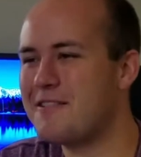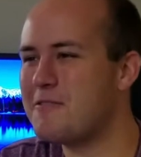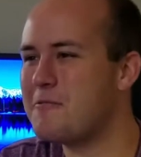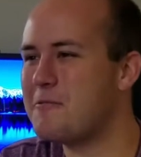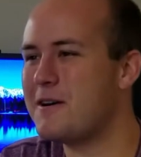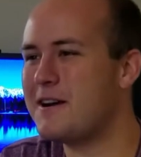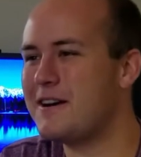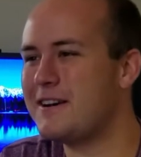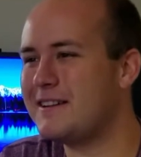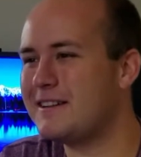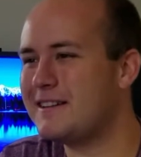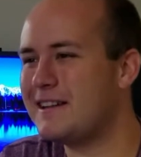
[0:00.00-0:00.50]

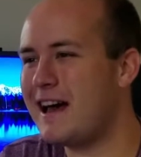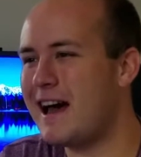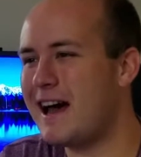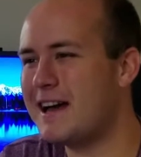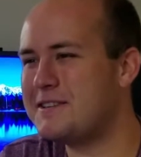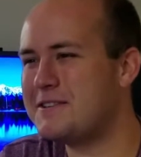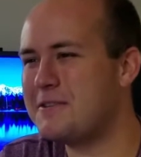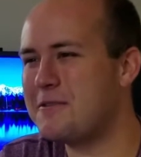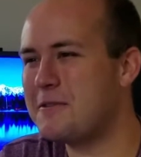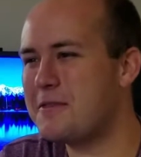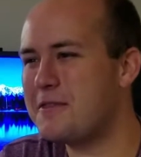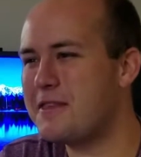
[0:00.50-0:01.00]
Well, I
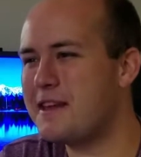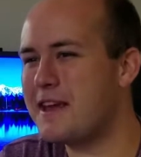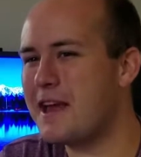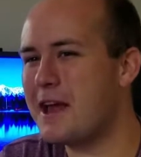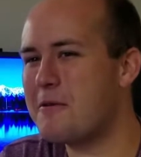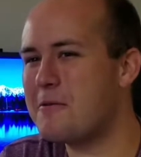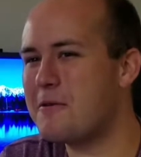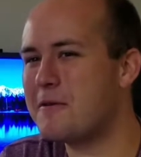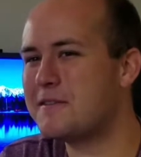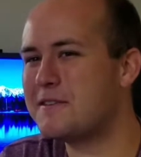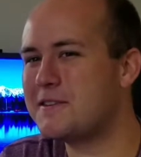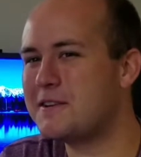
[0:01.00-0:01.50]
don't think I
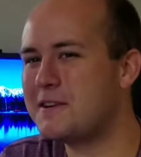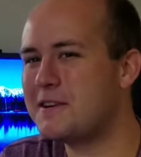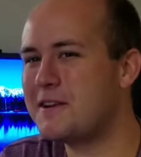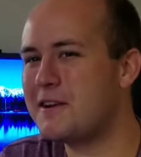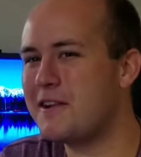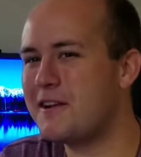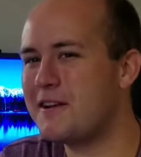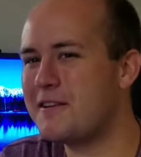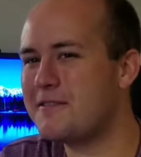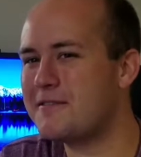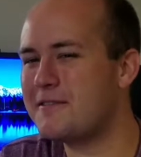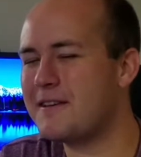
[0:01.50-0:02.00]
would have turned it
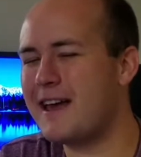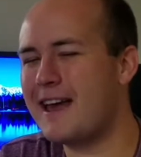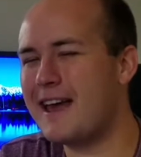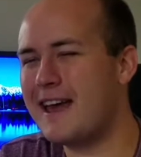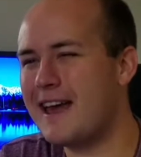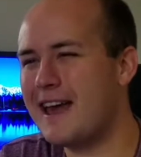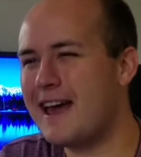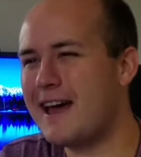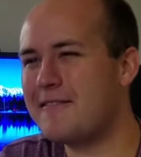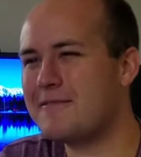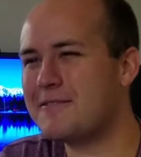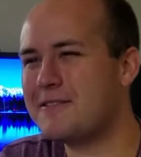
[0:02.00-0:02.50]
off
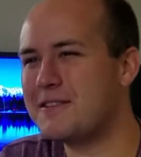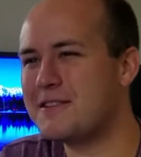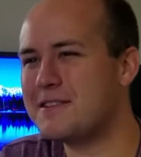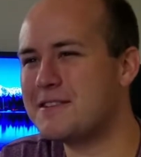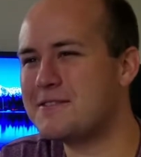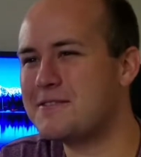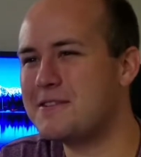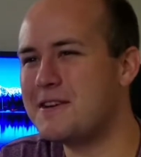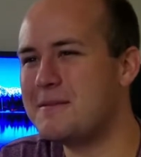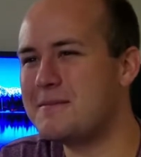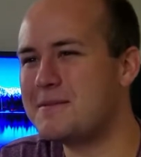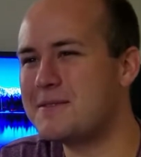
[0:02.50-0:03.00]
after the
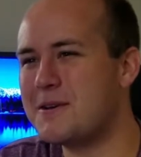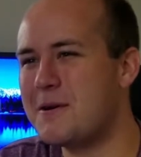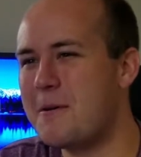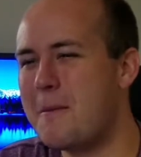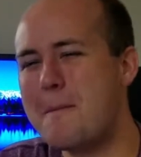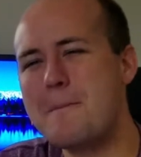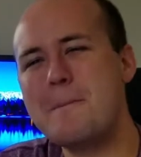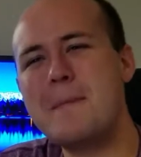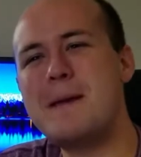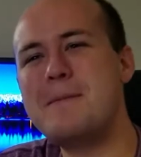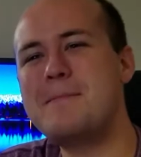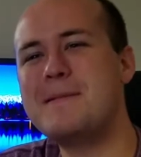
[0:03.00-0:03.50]
stream, so
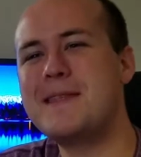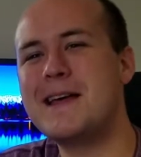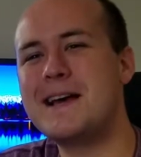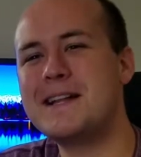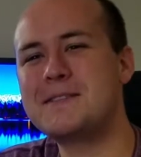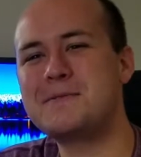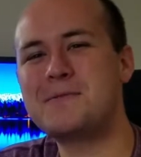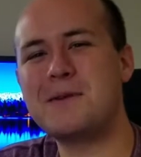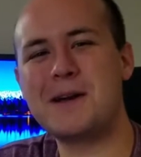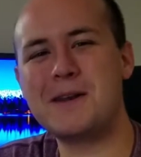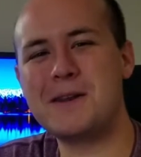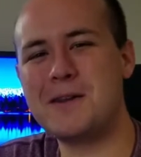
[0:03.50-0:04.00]
maybe
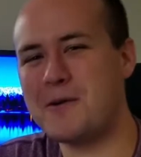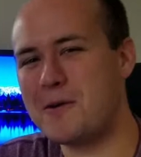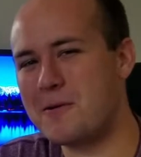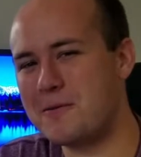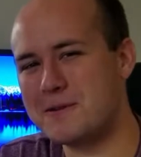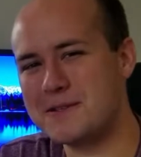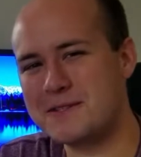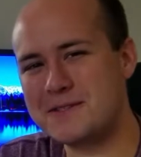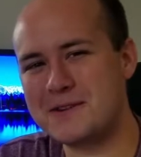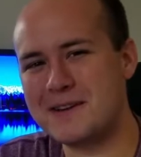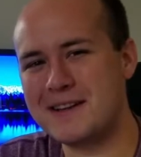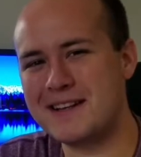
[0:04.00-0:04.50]
that's why no one
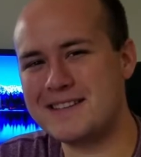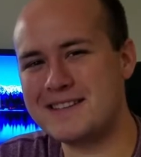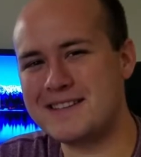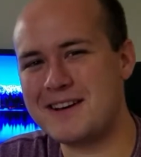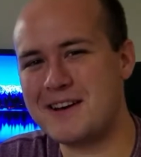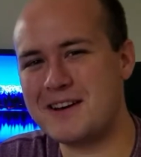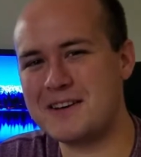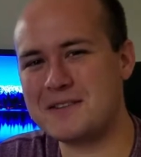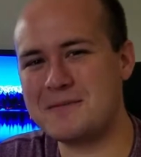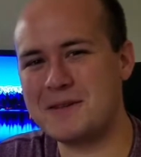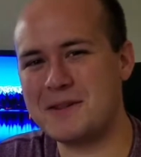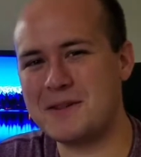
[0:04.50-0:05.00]
was trying to
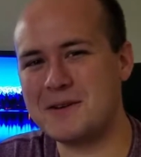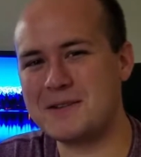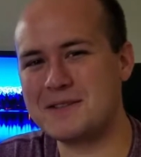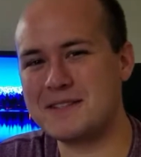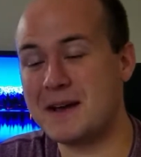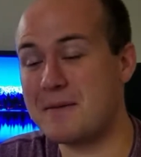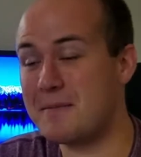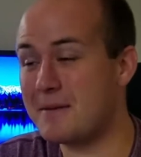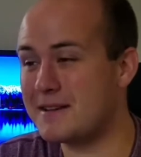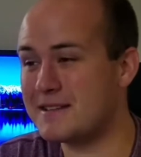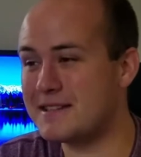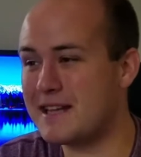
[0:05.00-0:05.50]
talk to me the whole
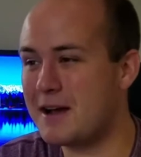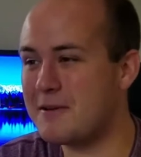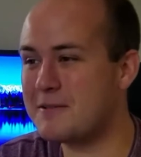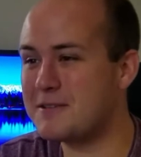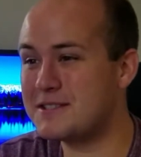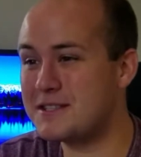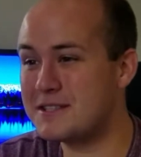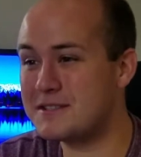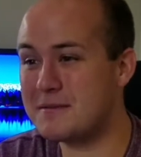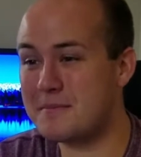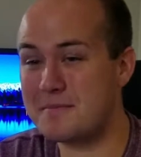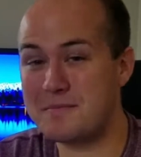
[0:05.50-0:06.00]
time, because I
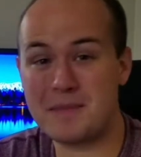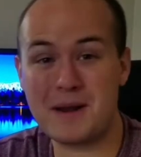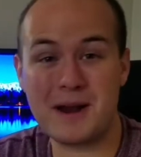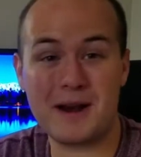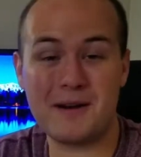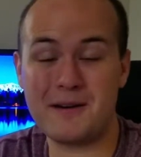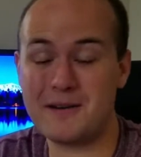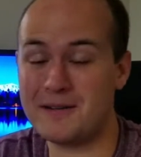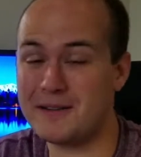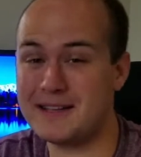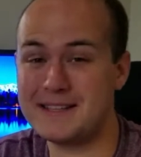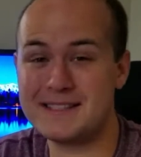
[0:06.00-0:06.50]
was just
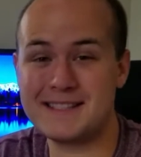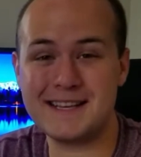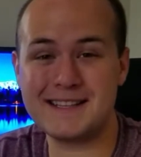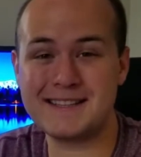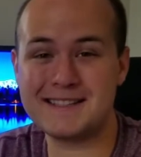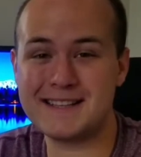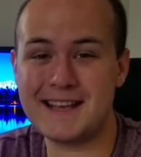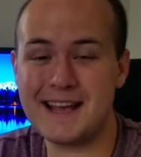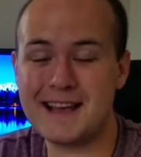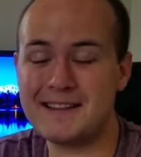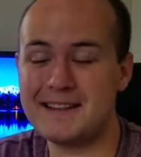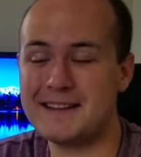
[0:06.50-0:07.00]
apparently dead
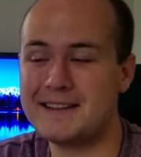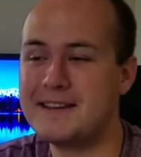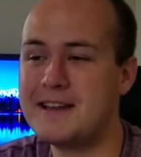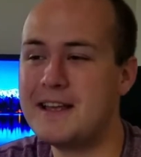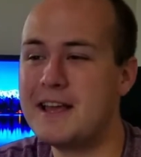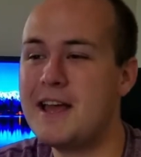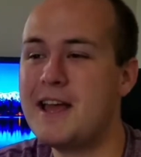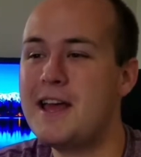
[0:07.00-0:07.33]
silent.